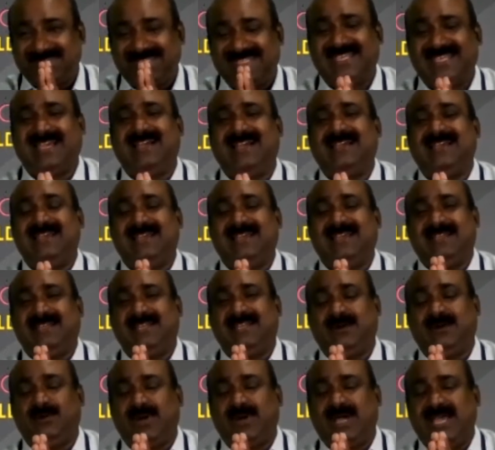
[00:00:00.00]
Yeah.
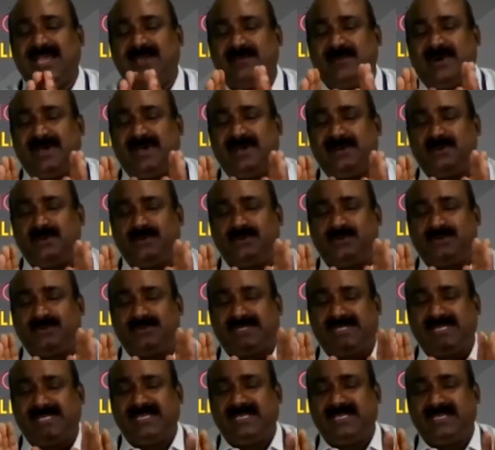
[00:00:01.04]
Now, I want you to
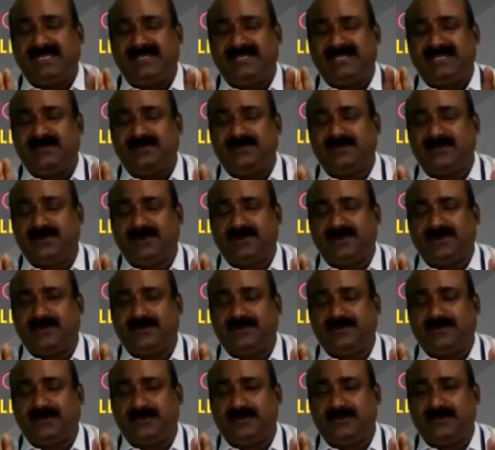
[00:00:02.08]
see it in front of
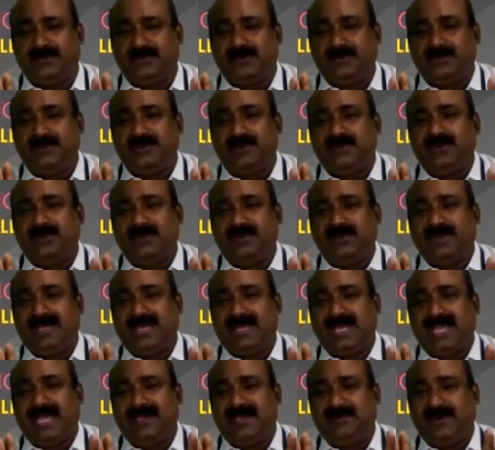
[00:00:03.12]
you.
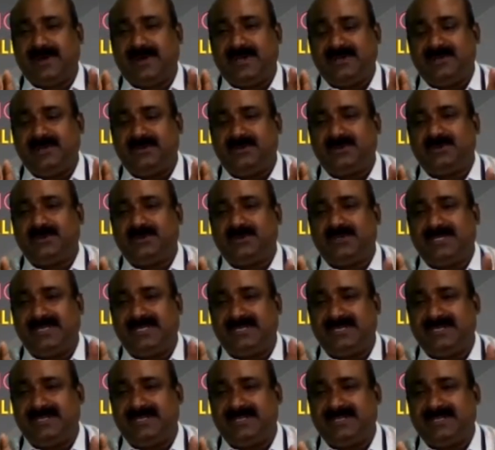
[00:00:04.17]
I want you to
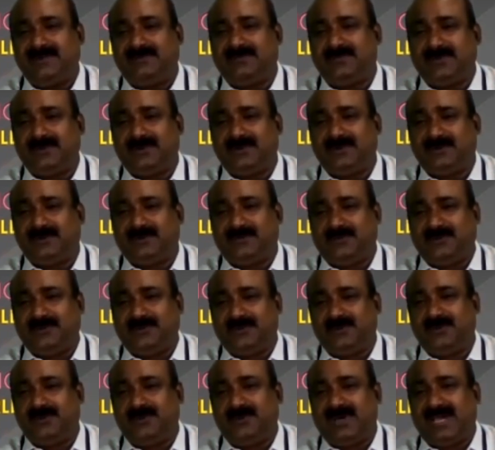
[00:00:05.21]
hear it in front of
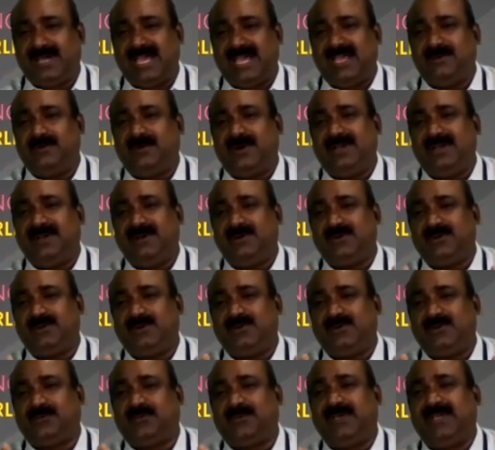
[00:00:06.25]
you. I want you
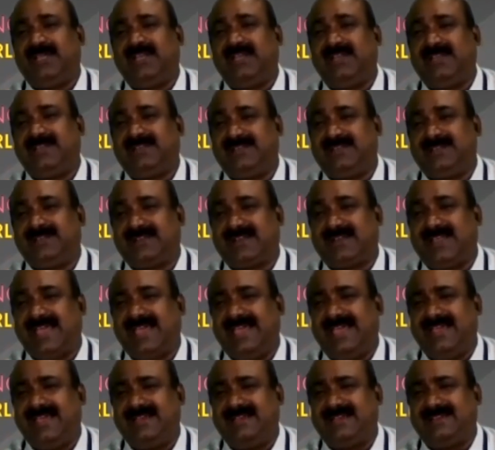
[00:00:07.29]
to feel it
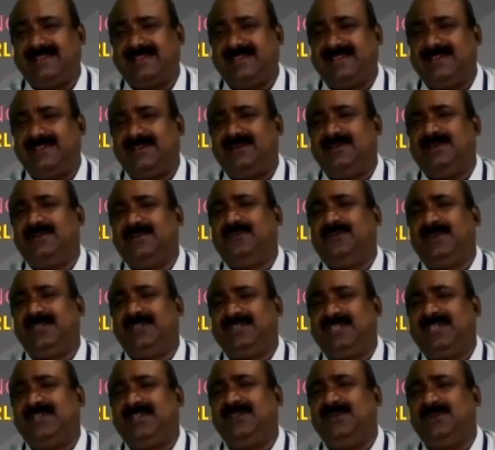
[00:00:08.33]
right in
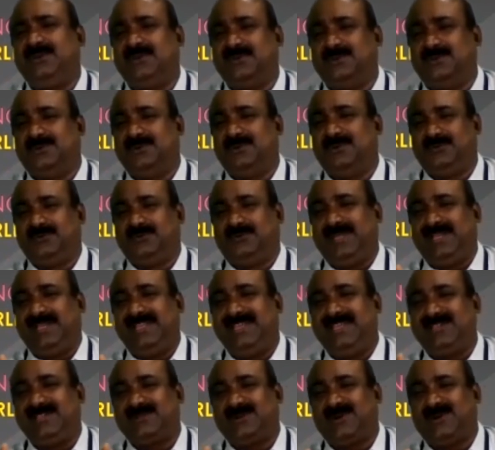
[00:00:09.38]
within you.
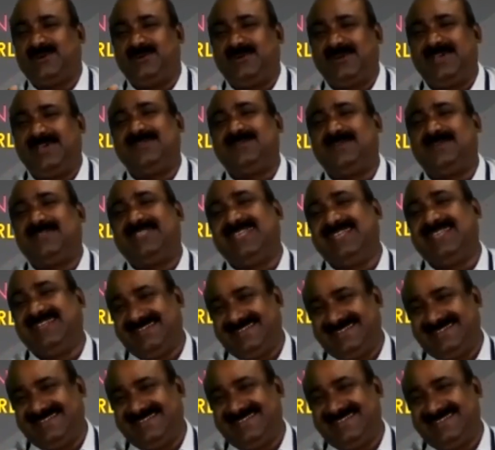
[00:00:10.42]
Feeling is always within.